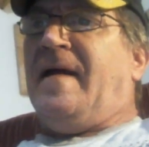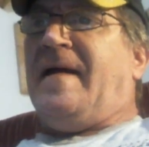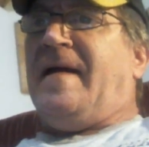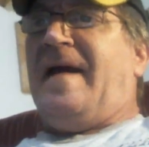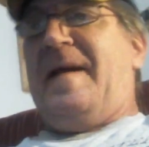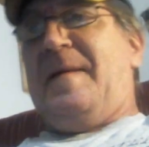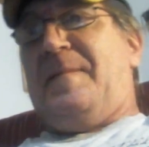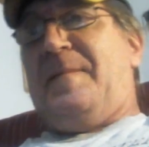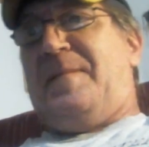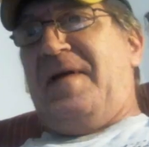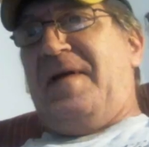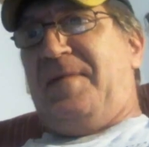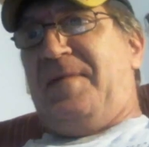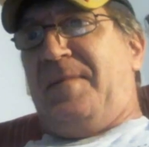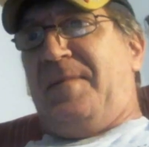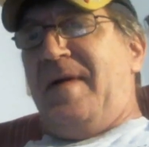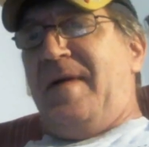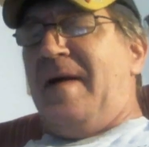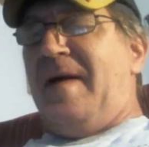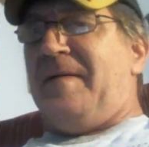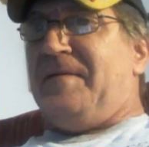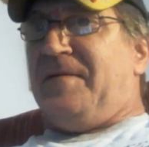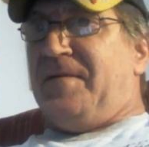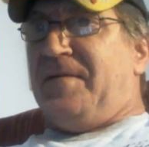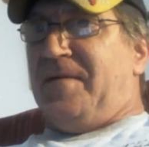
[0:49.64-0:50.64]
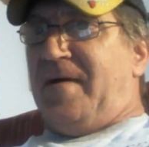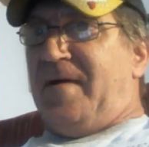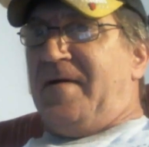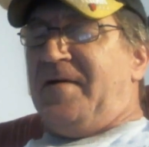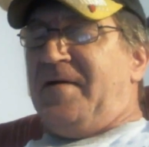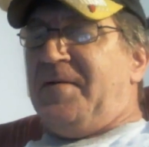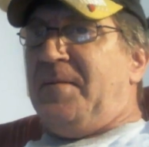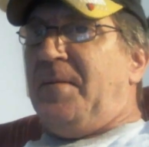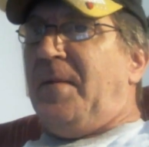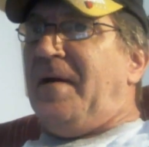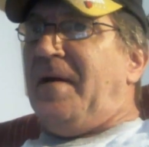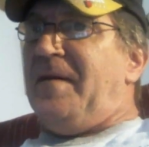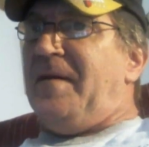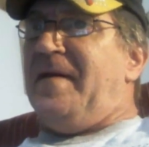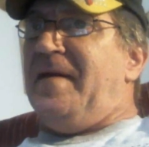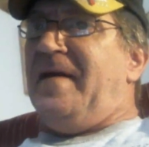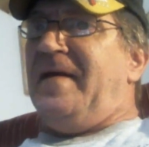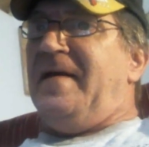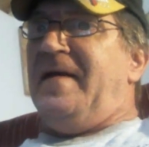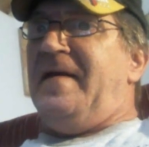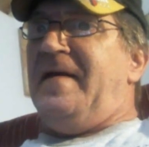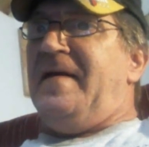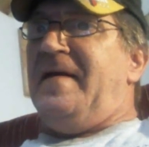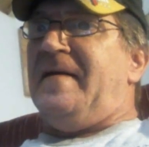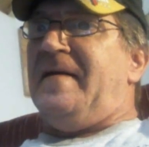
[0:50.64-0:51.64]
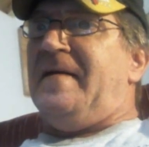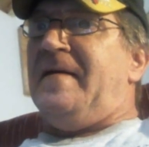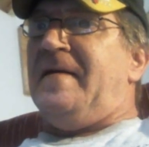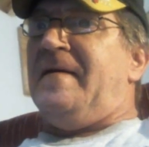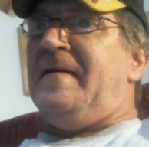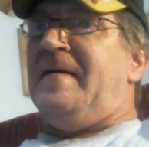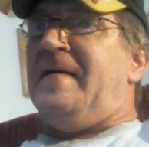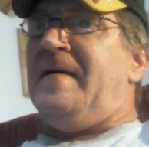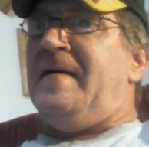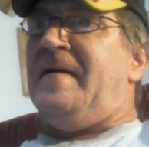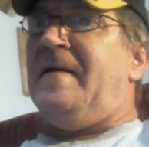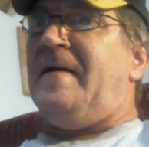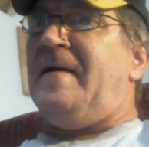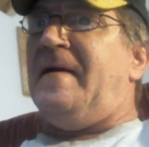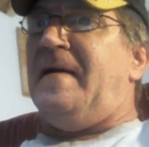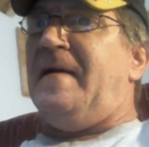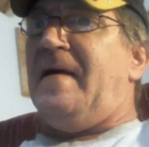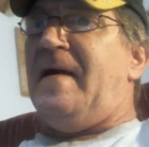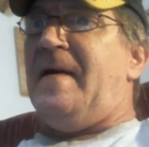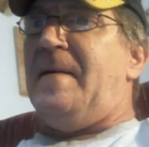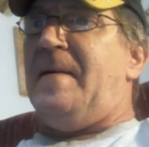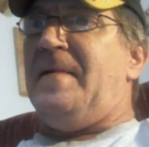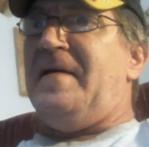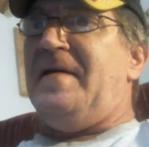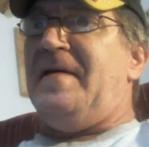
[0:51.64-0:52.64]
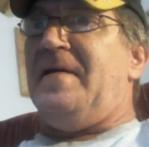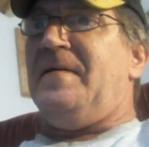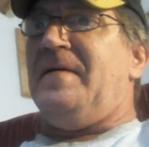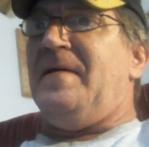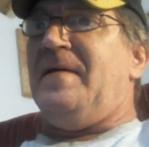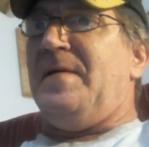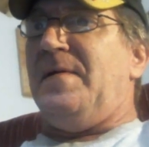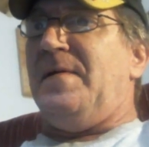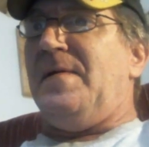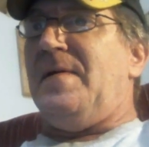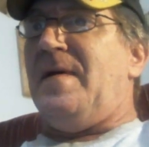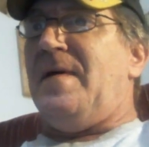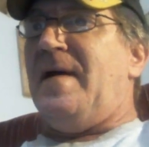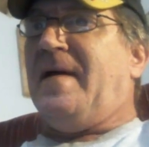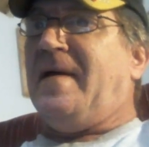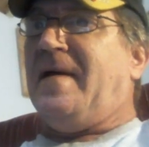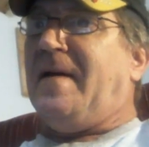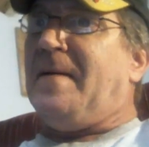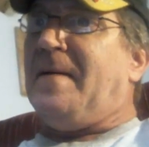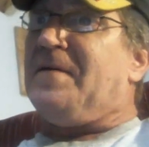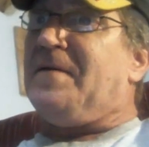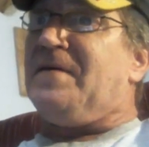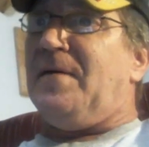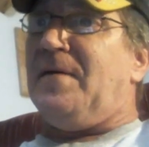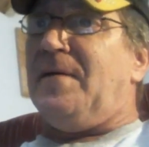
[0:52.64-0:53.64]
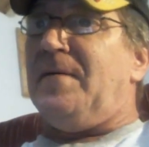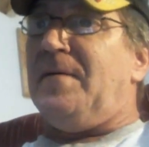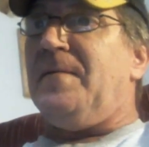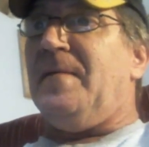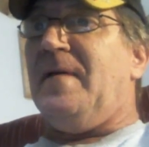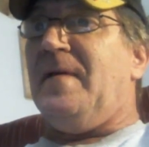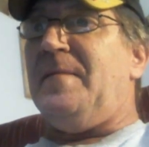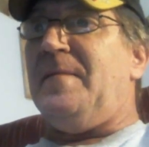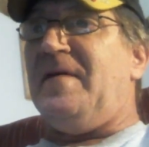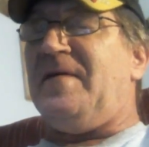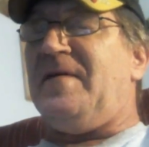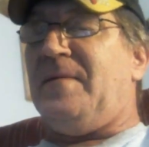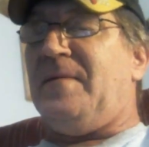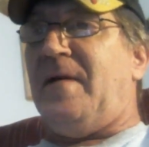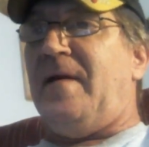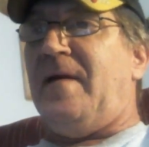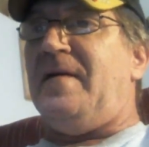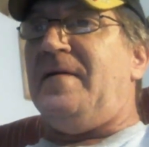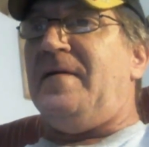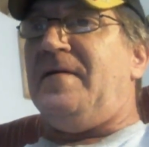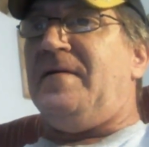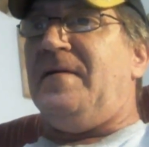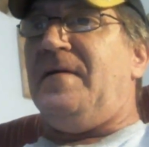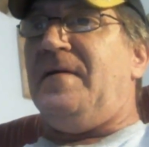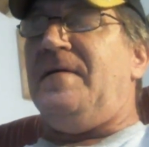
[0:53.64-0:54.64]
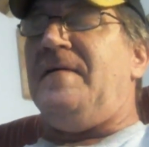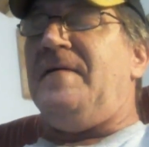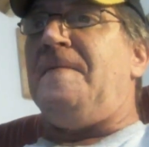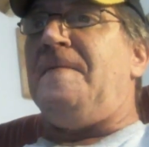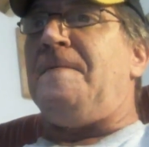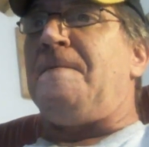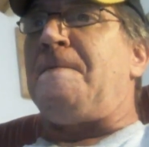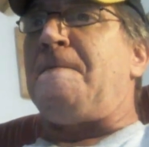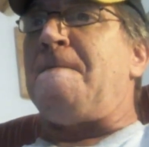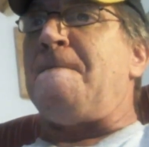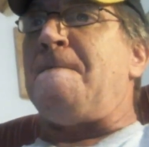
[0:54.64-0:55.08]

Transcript: kind of pissed me off first, but then again, he doesn't know who I am, so let me explain it to you.